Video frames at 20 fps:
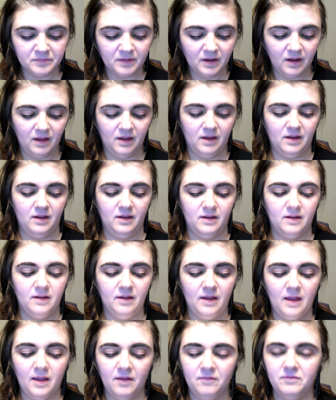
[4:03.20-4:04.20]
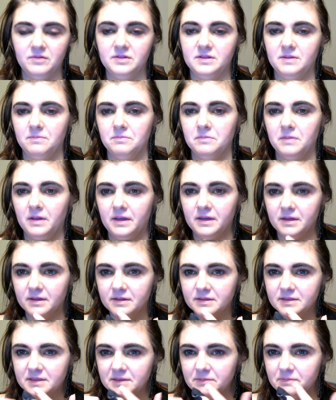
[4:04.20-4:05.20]
I have some like
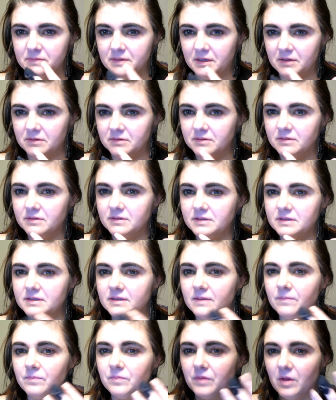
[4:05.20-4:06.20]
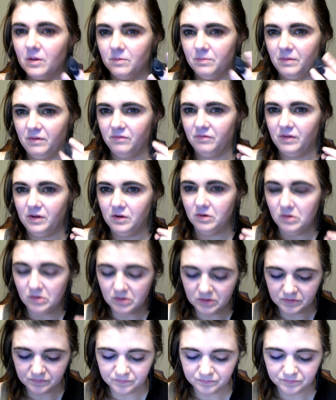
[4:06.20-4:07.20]
dip nails on my fingers,
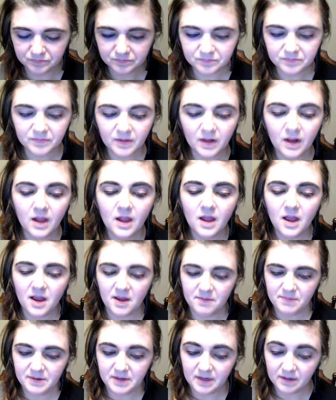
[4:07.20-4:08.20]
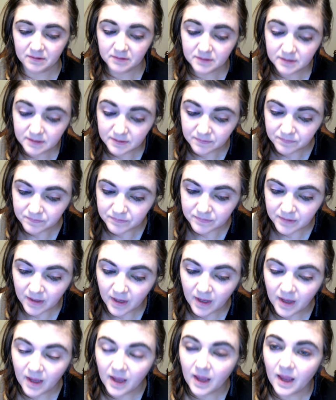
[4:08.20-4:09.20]
on my nails,
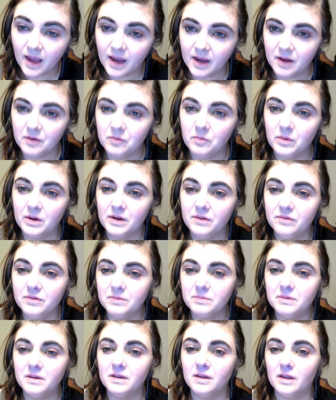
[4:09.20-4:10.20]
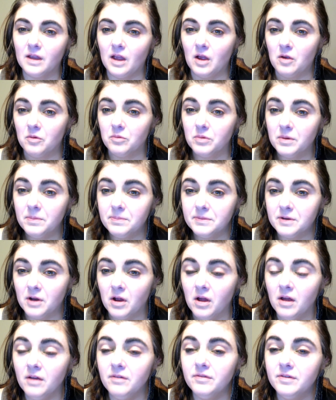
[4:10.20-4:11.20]
and one of them got ripped
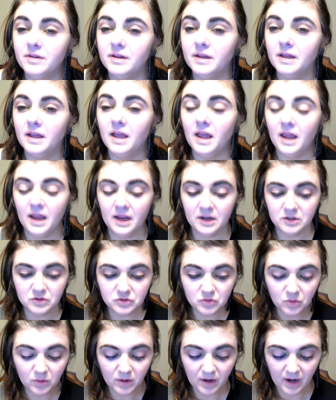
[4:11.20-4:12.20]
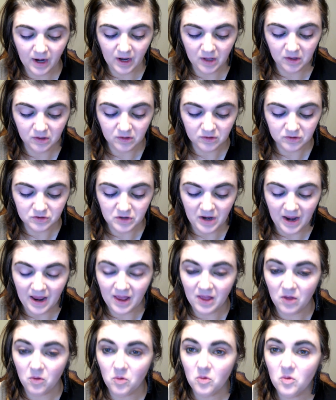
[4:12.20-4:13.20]
off and tore a
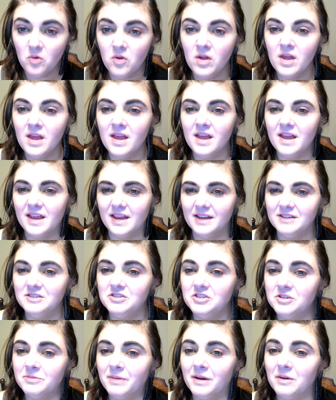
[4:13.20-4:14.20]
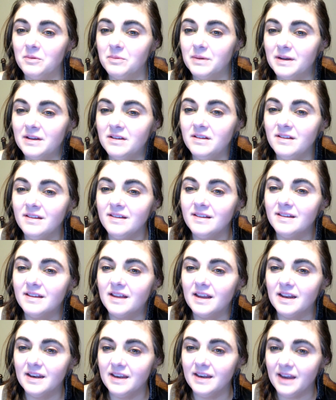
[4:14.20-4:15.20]
hole into my real
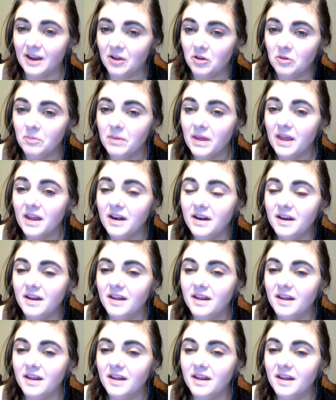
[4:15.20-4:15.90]
nail bed.